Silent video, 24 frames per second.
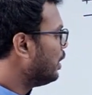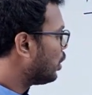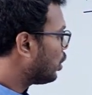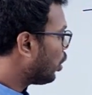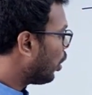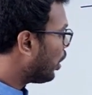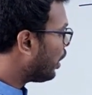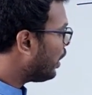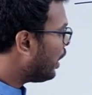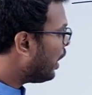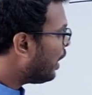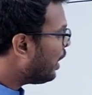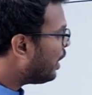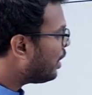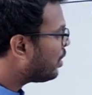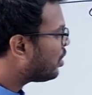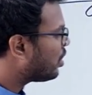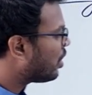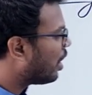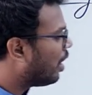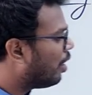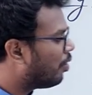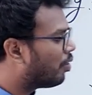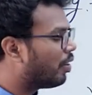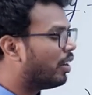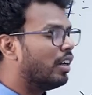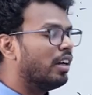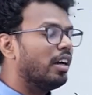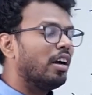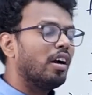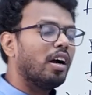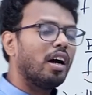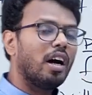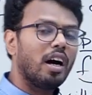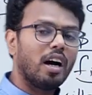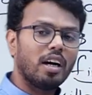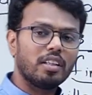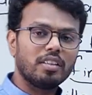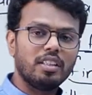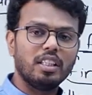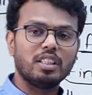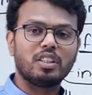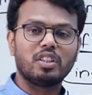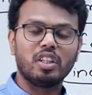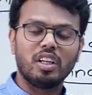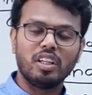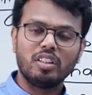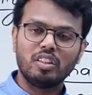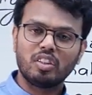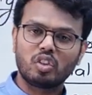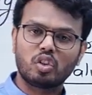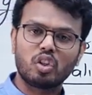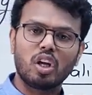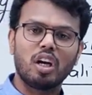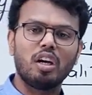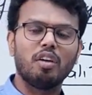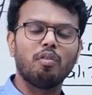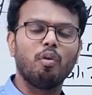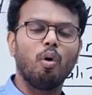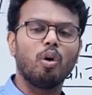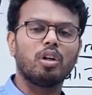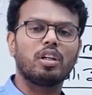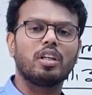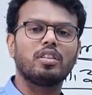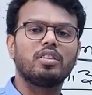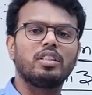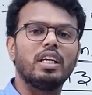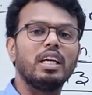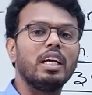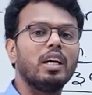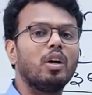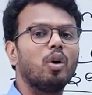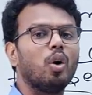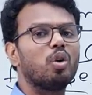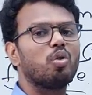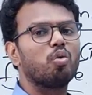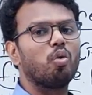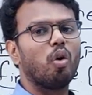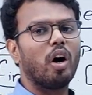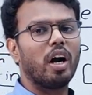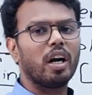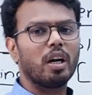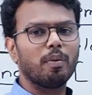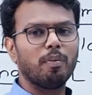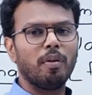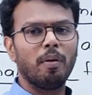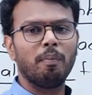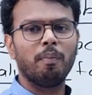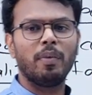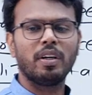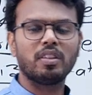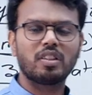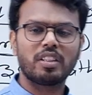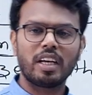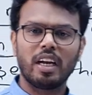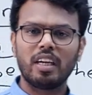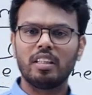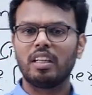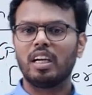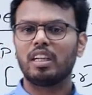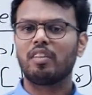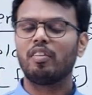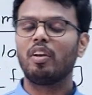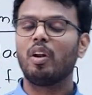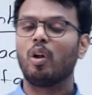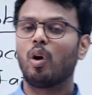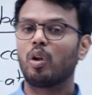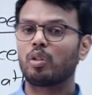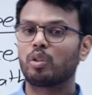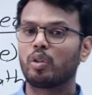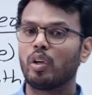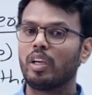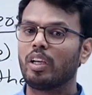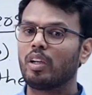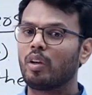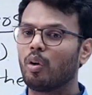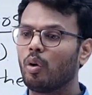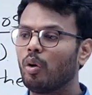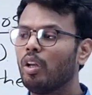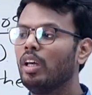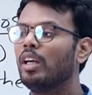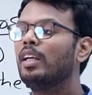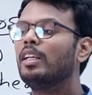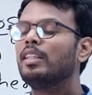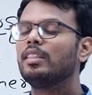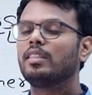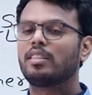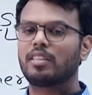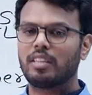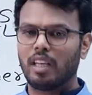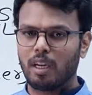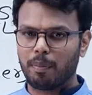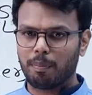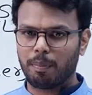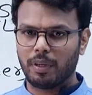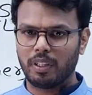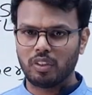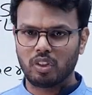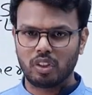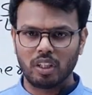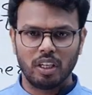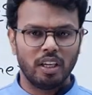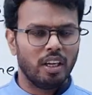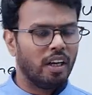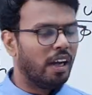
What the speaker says: So, here itself, this registered voters include ward members, and that will also include Sarpanch.